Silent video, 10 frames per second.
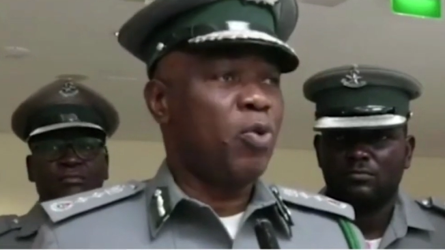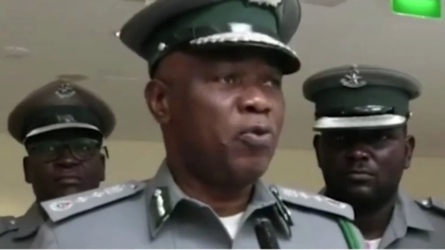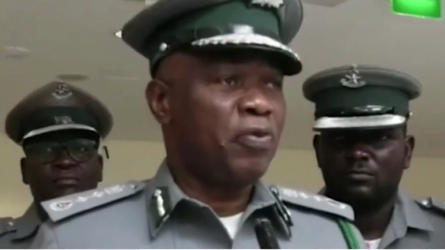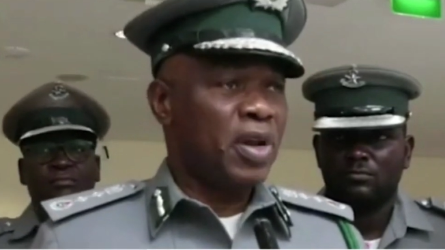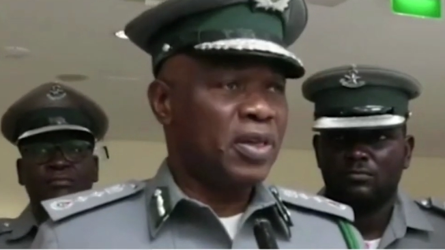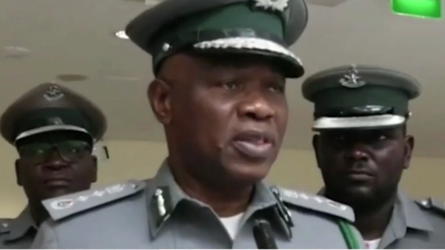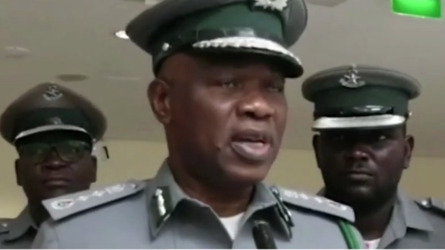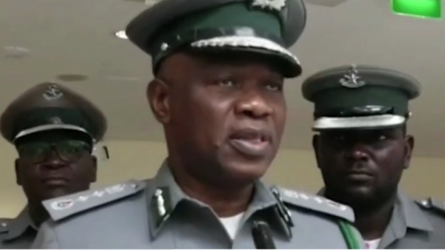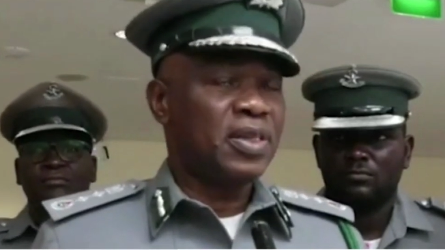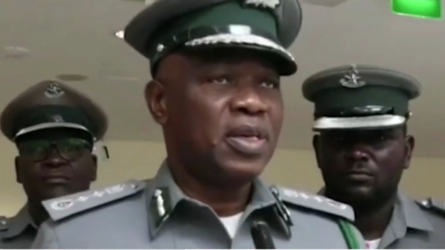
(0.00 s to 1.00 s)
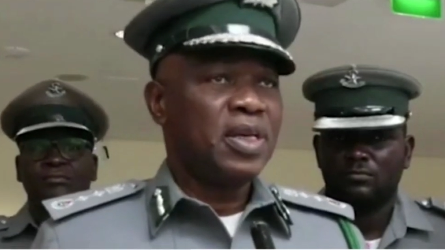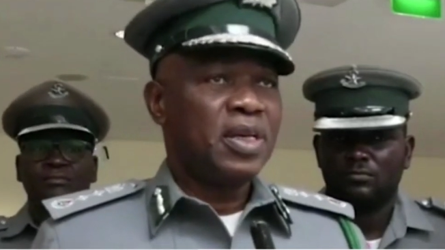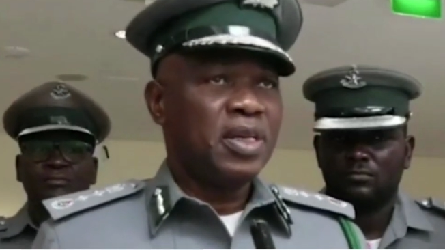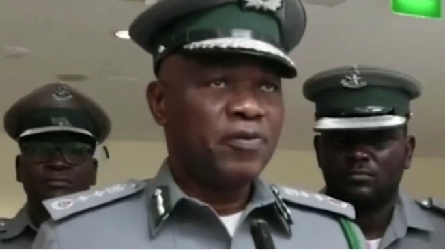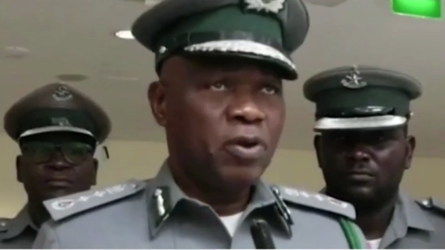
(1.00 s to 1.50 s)
Speaker 1: who felt that
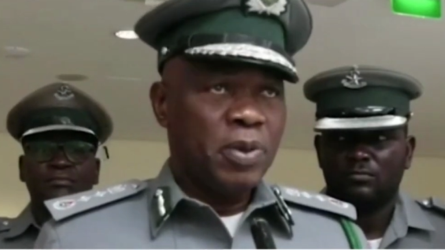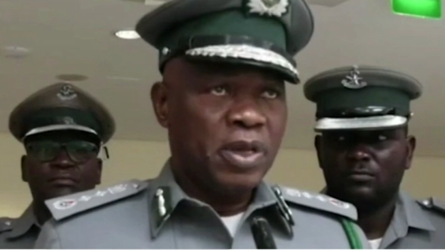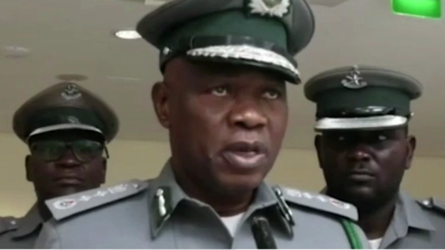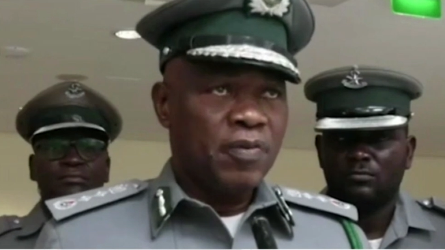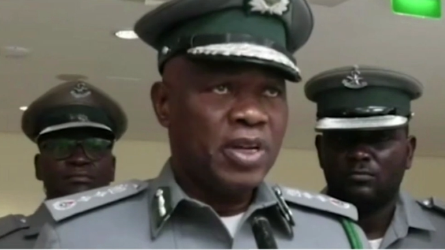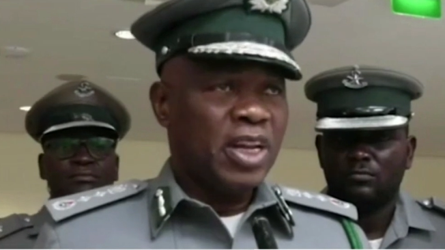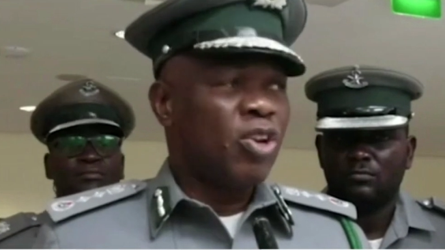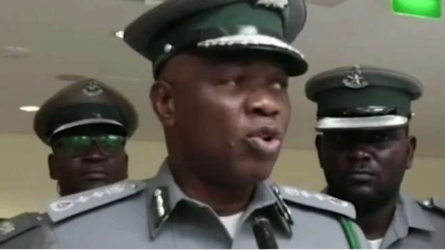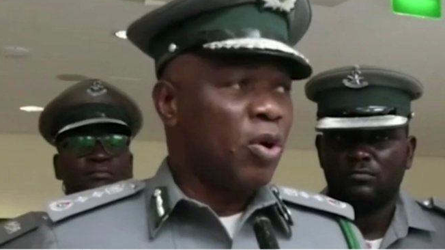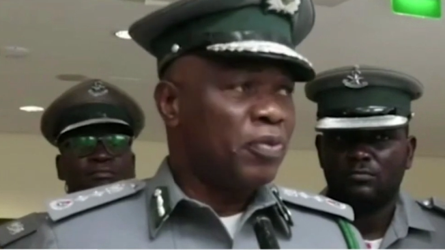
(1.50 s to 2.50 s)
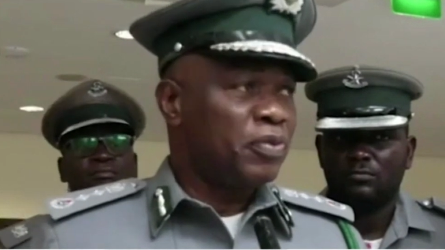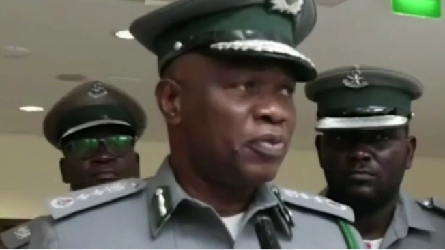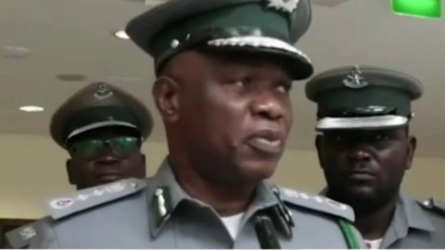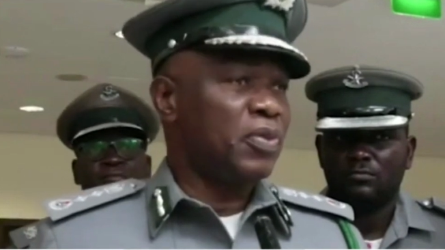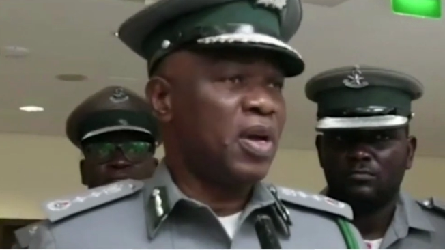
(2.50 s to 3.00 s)
they've not been given
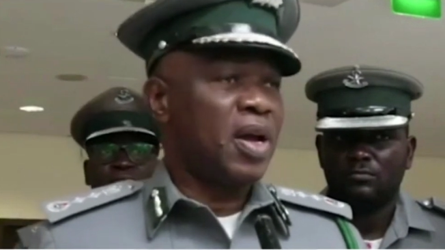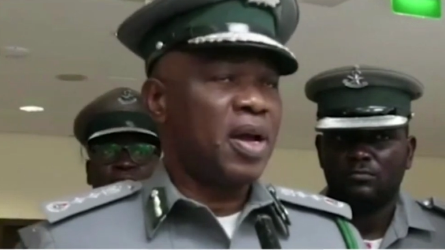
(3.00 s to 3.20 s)
enough